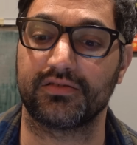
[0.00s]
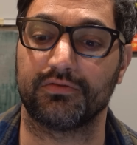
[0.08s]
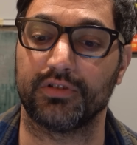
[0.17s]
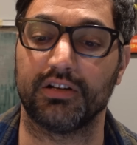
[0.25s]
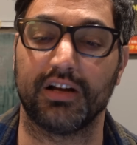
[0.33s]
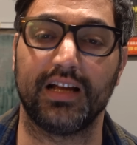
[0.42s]

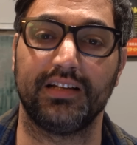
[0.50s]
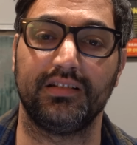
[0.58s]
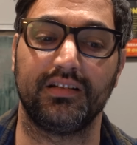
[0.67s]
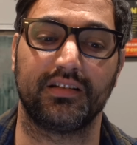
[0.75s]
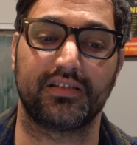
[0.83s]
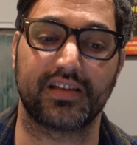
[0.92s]
rear
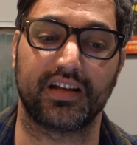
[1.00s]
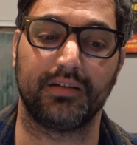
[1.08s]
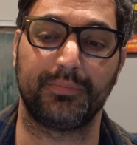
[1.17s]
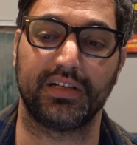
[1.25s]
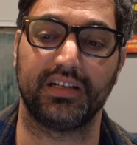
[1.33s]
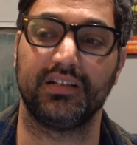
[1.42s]
end
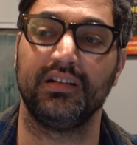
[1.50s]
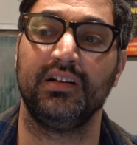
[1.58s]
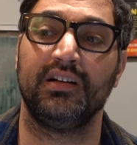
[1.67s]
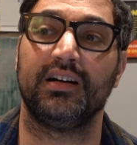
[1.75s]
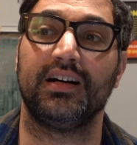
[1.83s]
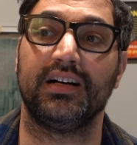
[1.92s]
setup in it.
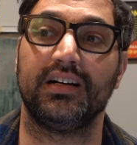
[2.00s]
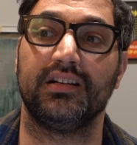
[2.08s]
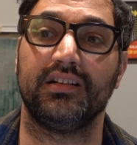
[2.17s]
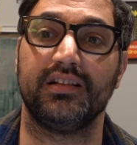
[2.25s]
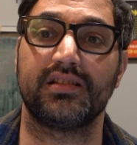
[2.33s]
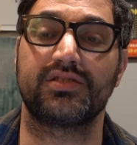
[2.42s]

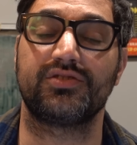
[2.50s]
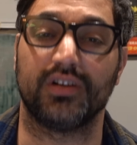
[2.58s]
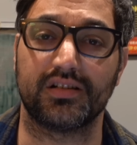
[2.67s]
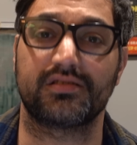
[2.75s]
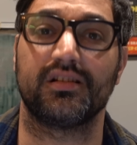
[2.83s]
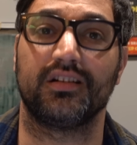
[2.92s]
It's
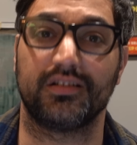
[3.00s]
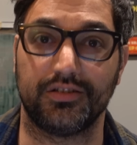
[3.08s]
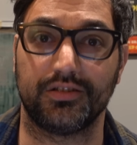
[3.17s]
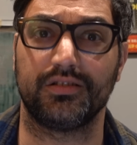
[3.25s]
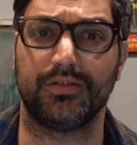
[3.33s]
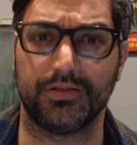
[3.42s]
just a
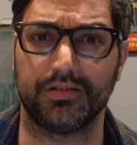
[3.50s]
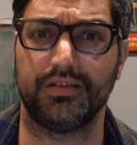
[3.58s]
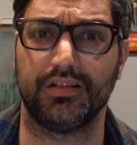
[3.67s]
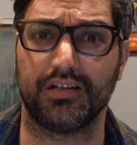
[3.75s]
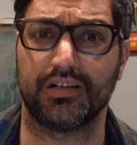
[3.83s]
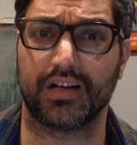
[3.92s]
good
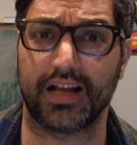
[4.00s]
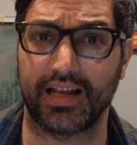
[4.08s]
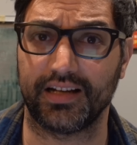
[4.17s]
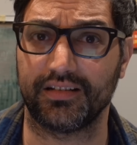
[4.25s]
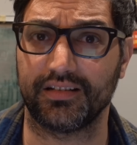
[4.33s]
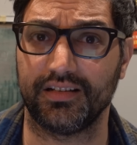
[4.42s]
car.
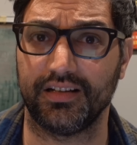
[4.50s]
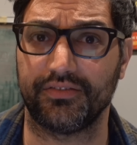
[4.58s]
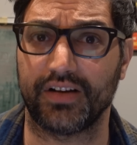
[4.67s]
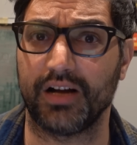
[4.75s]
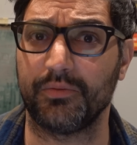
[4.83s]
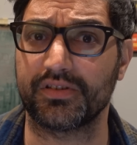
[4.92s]
And if
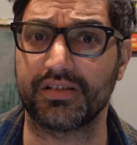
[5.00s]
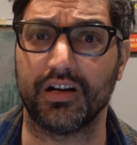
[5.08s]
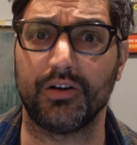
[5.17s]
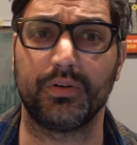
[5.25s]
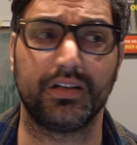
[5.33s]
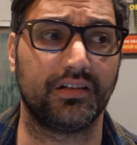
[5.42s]
I was
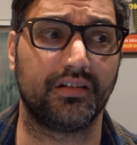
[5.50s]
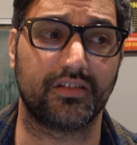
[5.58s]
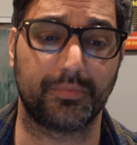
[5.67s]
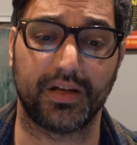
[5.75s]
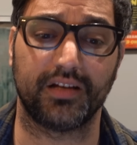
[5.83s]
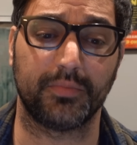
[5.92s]
going to
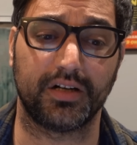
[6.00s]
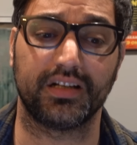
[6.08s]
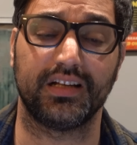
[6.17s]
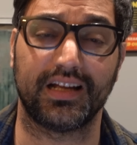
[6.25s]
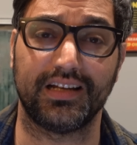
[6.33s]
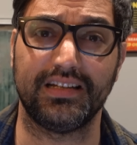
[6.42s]
spend
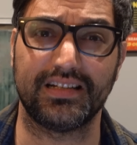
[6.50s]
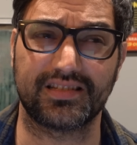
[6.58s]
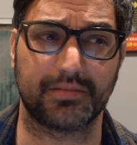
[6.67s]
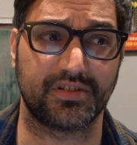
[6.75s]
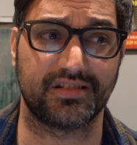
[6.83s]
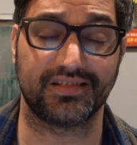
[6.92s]
money and needed
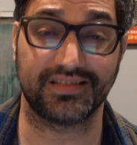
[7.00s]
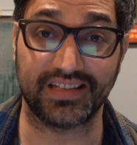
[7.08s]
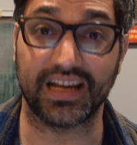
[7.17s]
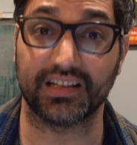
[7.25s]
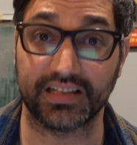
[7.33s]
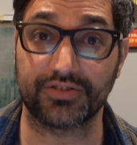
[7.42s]
something to
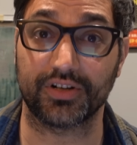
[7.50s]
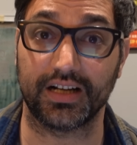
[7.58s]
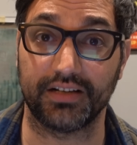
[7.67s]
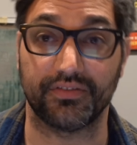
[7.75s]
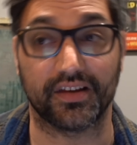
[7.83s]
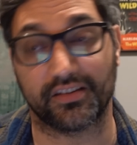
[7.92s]
daily
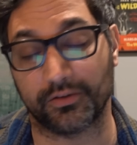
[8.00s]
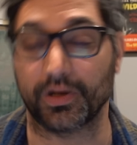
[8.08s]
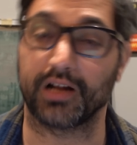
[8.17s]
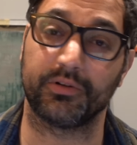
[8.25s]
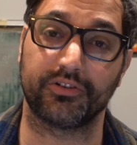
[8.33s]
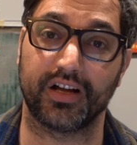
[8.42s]
drive, this is what
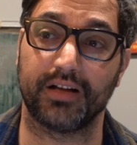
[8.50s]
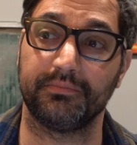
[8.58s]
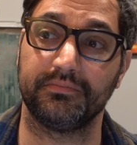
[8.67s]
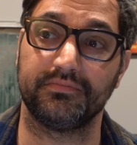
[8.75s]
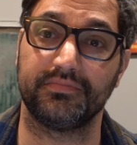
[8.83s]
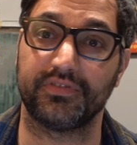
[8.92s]
I would grab.
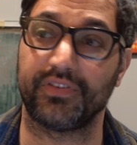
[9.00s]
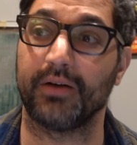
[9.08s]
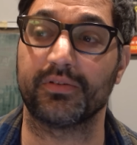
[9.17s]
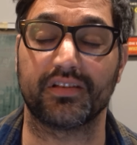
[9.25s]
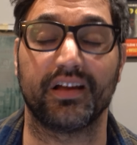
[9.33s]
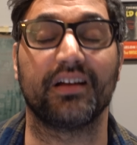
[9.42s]
If I
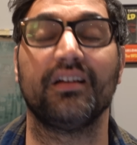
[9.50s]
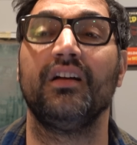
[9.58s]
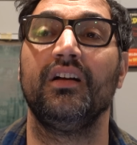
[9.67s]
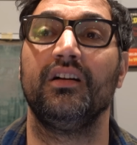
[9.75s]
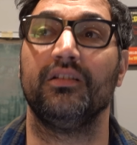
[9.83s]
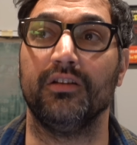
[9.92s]
was like,
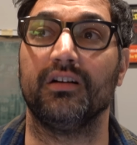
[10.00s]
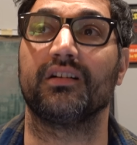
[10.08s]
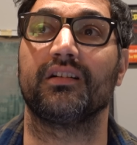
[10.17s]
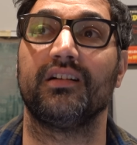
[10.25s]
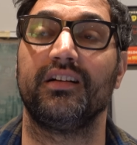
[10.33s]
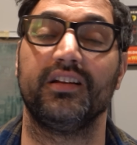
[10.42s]

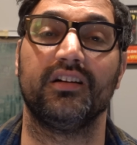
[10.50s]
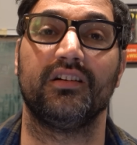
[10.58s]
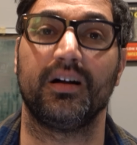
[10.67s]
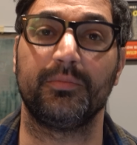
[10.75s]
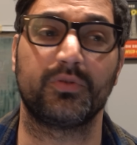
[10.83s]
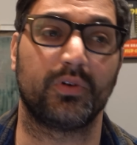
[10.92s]
look,
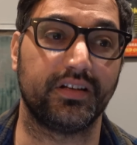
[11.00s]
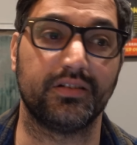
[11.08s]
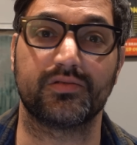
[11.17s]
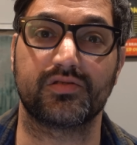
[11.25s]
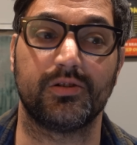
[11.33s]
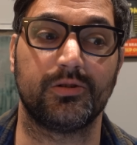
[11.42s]
I'm 20
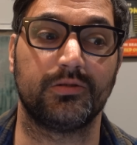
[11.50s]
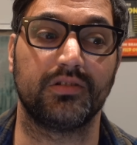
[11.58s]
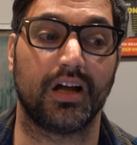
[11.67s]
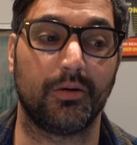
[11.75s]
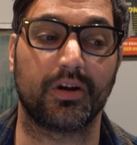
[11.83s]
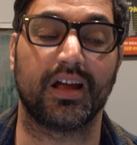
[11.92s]
years old,
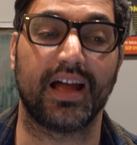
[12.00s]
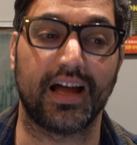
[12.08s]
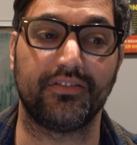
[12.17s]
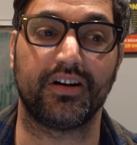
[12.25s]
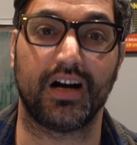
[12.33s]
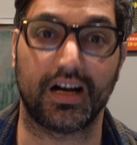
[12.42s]
I want to
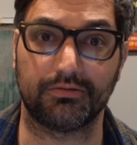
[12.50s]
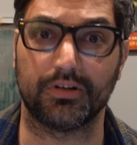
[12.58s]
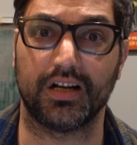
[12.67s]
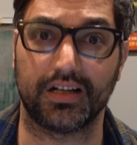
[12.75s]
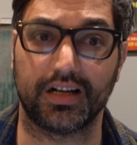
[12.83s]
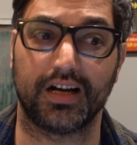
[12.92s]
have a hot
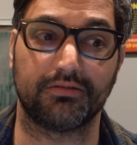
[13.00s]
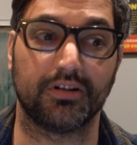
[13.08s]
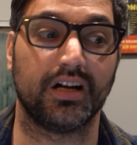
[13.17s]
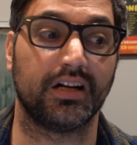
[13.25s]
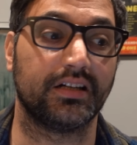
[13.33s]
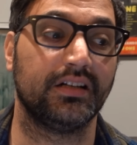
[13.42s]

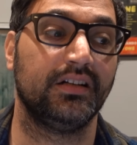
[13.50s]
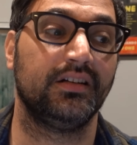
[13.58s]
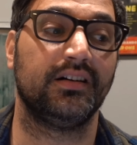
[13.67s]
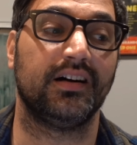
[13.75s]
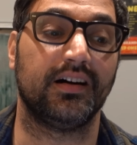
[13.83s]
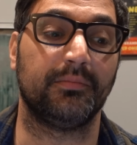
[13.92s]
rod,
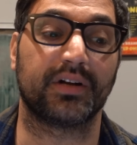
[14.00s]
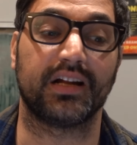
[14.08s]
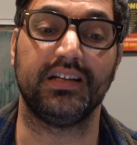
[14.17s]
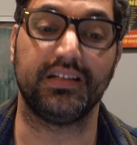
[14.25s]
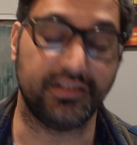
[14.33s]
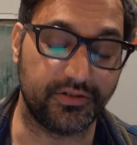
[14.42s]
but I
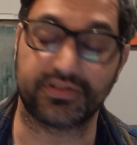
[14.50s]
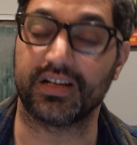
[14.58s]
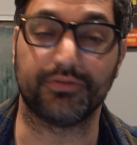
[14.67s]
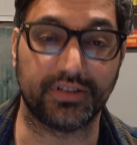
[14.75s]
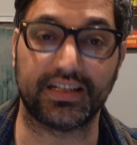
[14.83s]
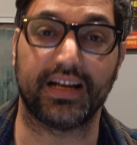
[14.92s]
need to use it
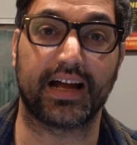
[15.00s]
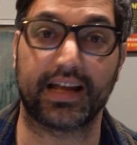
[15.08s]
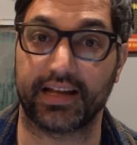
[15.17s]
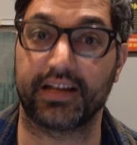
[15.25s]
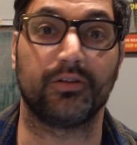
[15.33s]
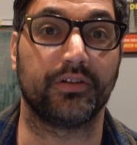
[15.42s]
every day.
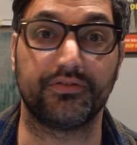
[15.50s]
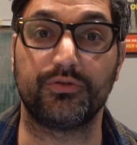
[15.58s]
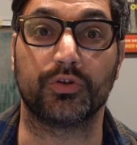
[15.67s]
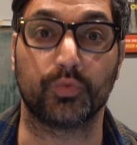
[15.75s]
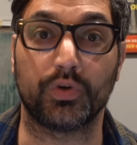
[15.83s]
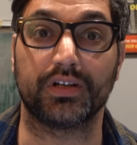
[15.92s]
I can only
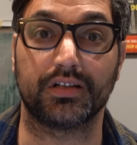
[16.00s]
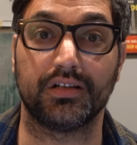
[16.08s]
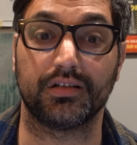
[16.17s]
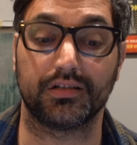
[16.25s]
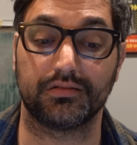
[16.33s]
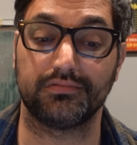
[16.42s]
afford one
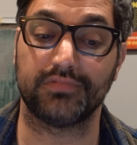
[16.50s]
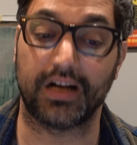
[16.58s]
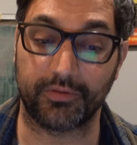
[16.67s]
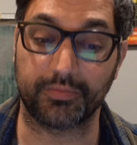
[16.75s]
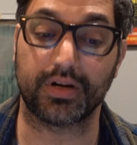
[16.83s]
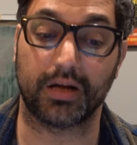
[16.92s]
car. I
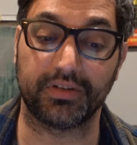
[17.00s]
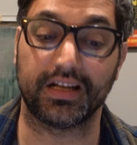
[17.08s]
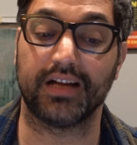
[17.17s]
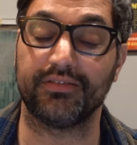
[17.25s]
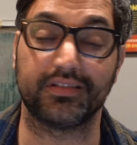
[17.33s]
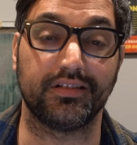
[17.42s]
would probably
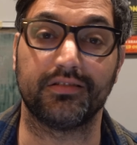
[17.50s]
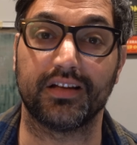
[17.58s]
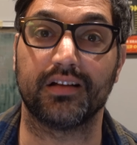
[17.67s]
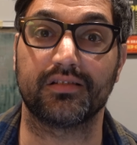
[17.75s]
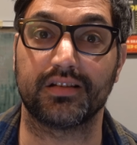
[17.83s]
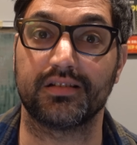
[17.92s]
have a
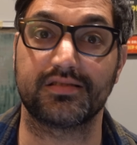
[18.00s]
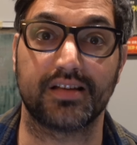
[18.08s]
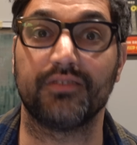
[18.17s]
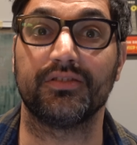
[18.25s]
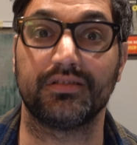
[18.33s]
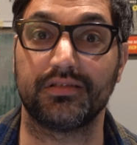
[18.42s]

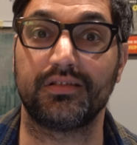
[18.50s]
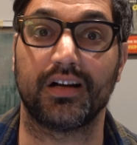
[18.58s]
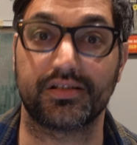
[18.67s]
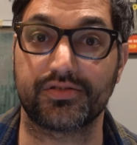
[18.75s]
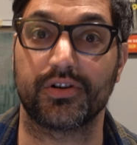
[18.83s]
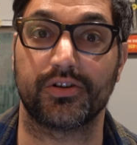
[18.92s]
2007
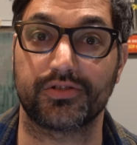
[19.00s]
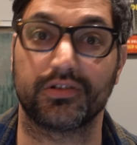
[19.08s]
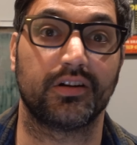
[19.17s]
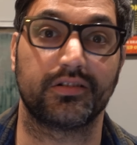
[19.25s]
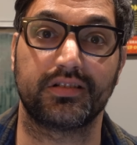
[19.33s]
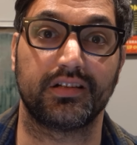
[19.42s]
Dodge Charger
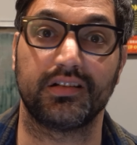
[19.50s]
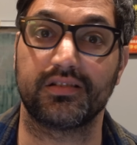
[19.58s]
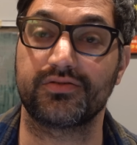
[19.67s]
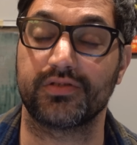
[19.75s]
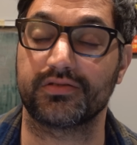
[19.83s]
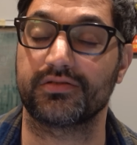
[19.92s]
RT. It's
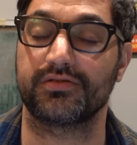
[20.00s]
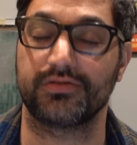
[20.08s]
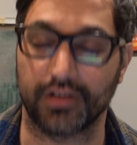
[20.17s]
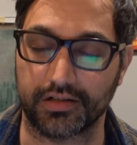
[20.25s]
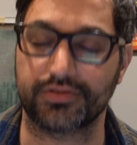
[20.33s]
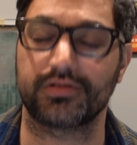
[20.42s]
just
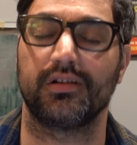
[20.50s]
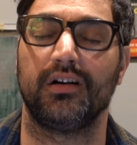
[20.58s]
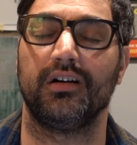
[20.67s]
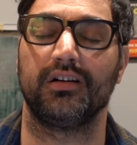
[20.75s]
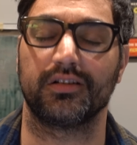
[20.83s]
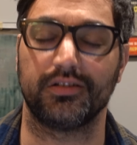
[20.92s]
such
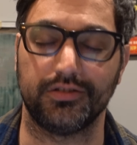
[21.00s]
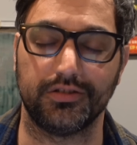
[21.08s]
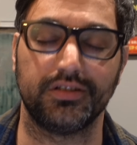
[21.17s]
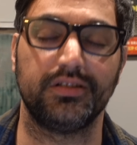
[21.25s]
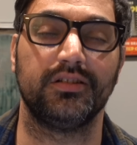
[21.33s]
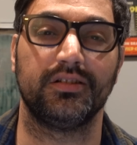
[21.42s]
a
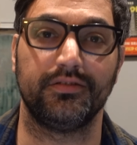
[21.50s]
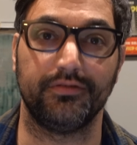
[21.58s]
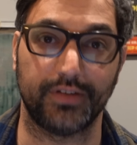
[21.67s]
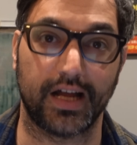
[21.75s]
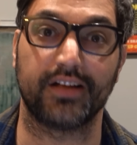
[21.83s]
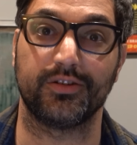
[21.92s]
good
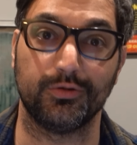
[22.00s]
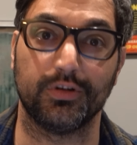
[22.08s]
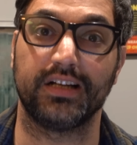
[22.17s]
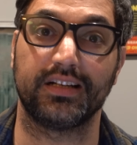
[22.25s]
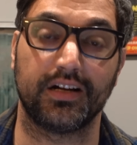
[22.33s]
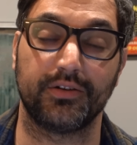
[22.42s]
value
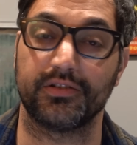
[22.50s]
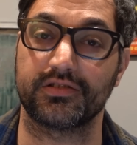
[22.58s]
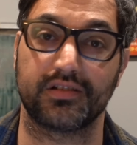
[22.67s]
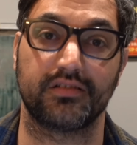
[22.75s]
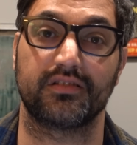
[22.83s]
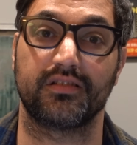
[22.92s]
right now, and there's
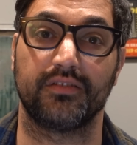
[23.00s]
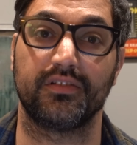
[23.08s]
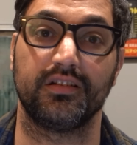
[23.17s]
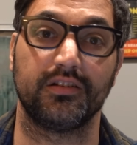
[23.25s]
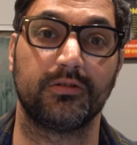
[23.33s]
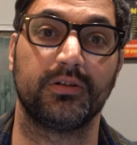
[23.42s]
tons of stuff to
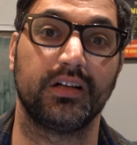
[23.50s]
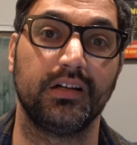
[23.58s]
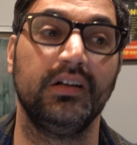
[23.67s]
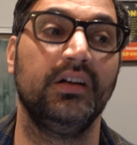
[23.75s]
do to it.